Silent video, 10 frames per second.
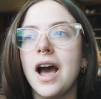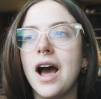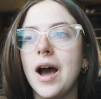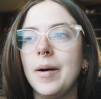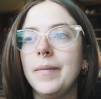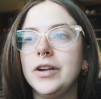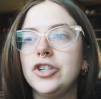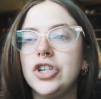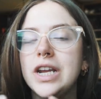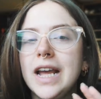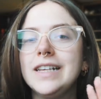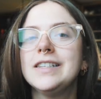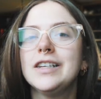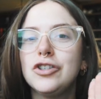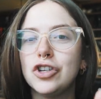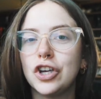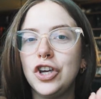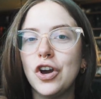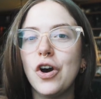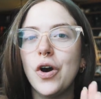Um, she is
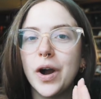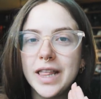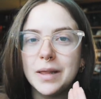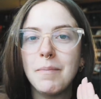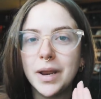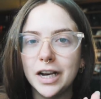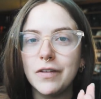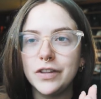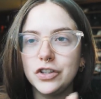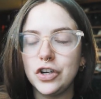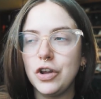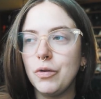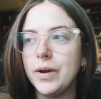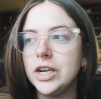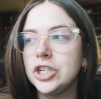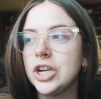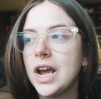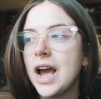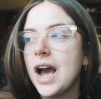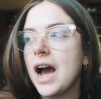secure in the middle of the snoo, which
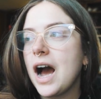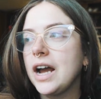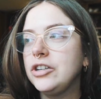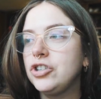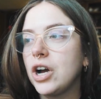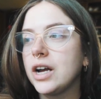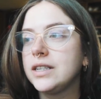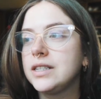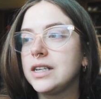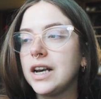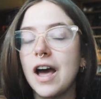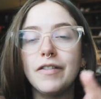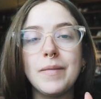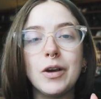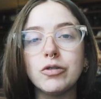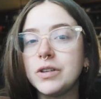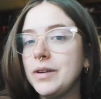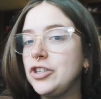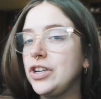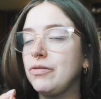I just love it. It also
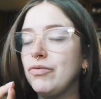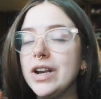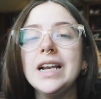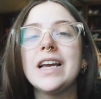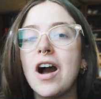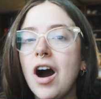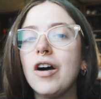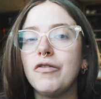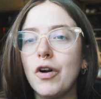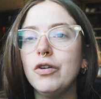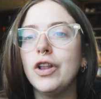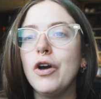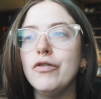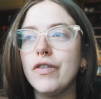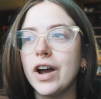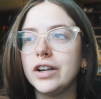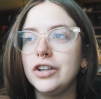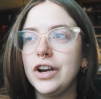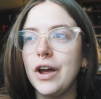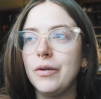means she really can't roll over,
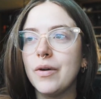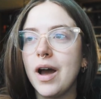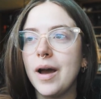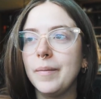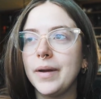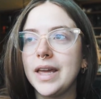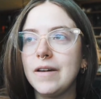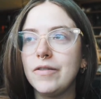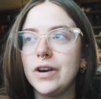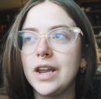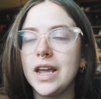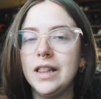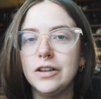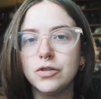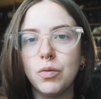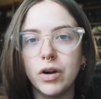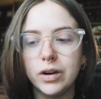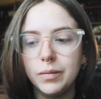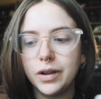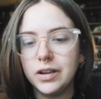you know, um, even in the
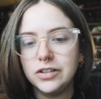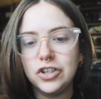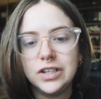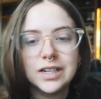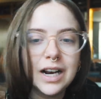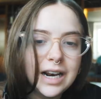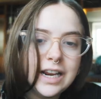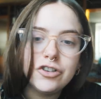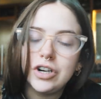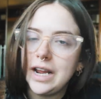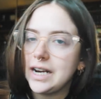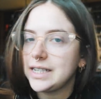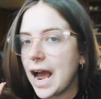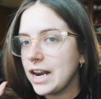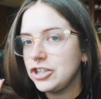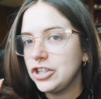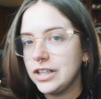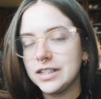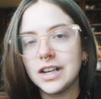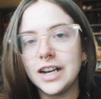swaddle because she's literally attached to
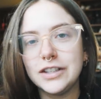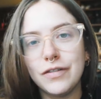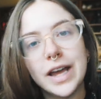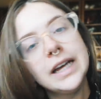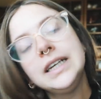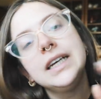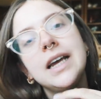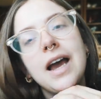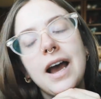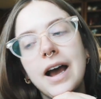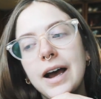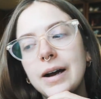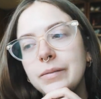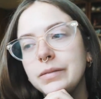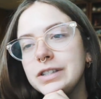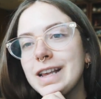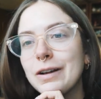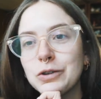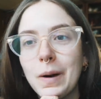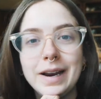the sides of it. Um, it
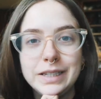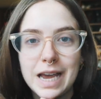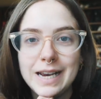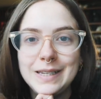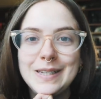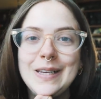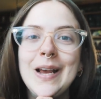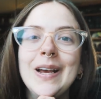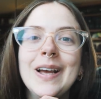sounds quite intense,